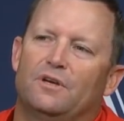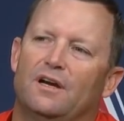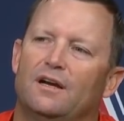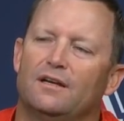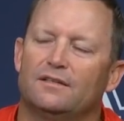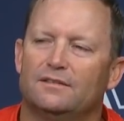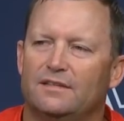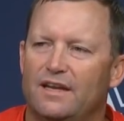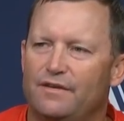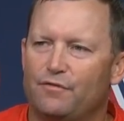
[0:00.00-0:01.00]
uh,
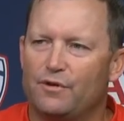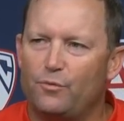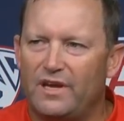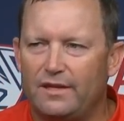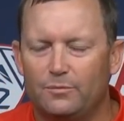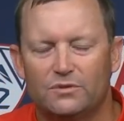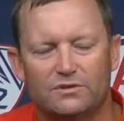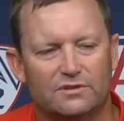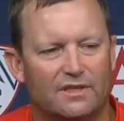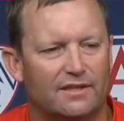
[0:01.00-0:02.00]
Avery
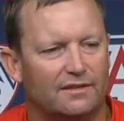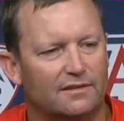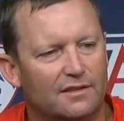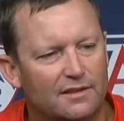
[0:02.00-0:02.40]
Weems and